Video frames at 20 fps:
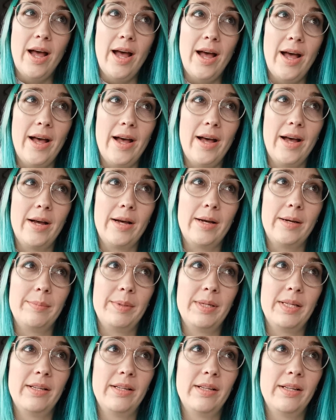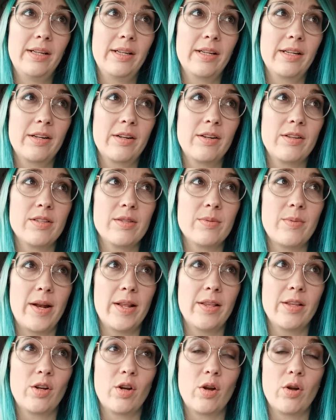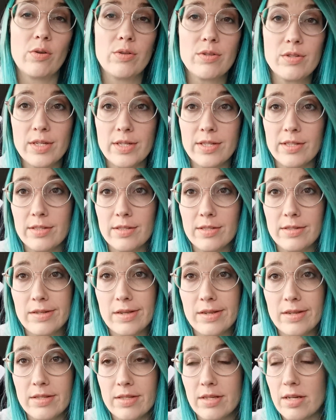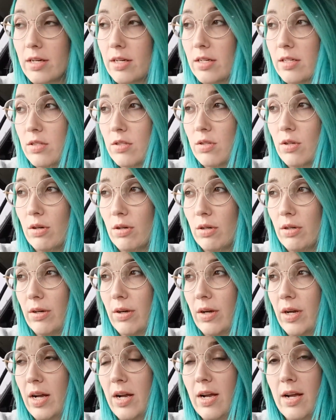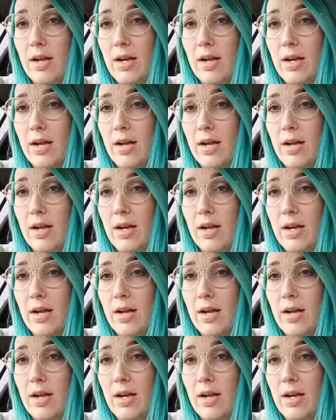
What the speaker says: because one of the girls is sick, so